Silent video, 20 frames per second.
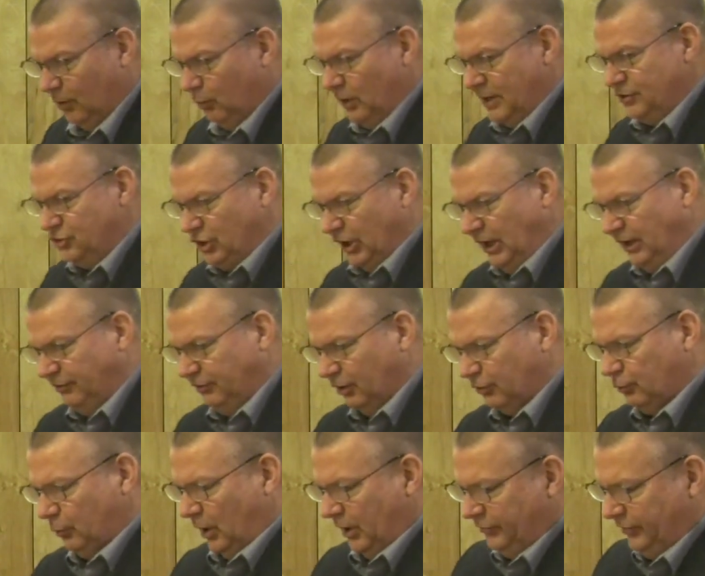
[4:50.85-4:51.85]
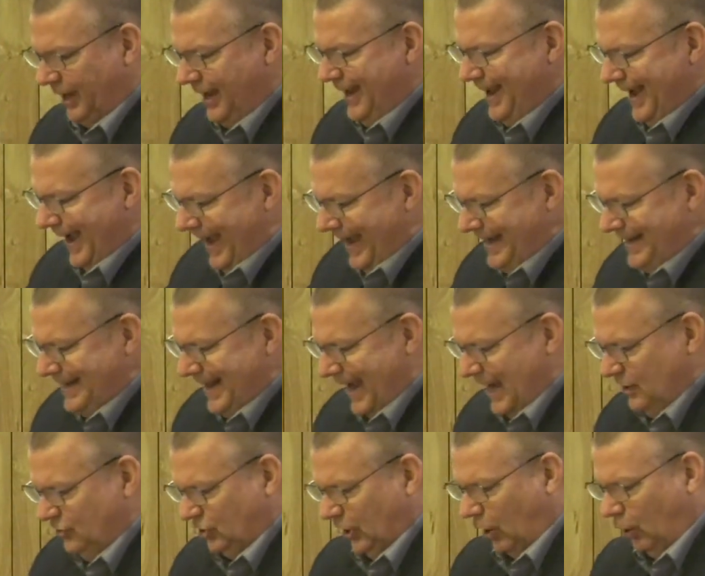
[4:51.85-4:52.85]
when Jesus was eight
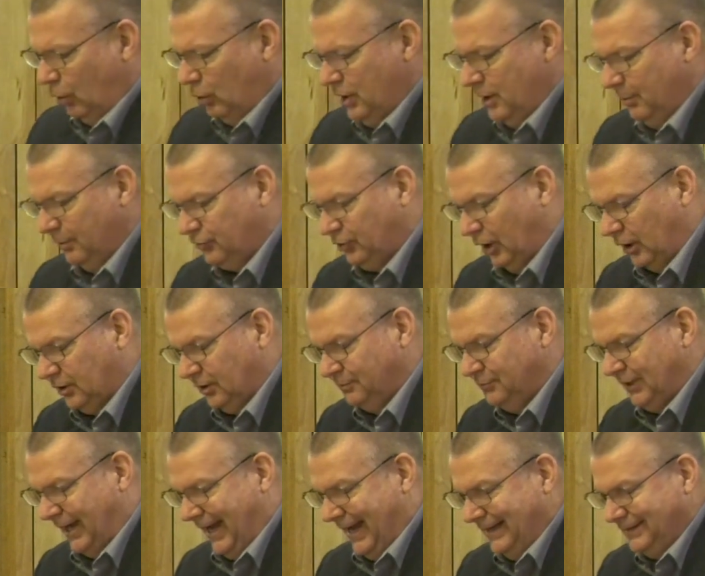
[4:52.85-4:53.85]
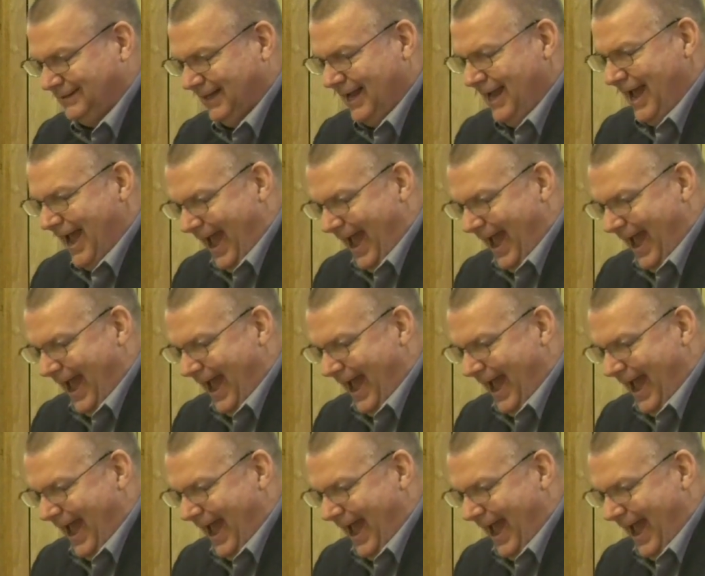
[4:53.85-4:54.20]
days old, he was circumcised,